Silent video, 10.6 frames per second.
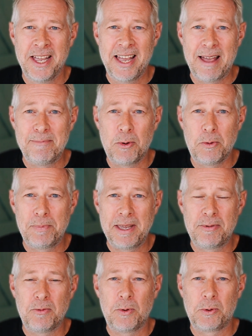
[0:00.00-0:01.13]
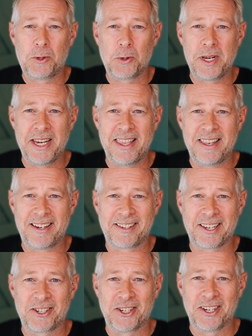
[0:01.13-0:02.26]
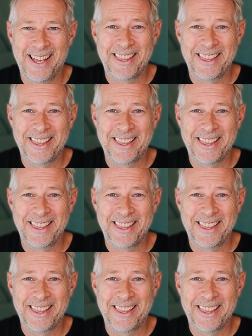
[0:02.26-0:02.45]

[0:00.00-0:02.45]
and more people will join in the discussion.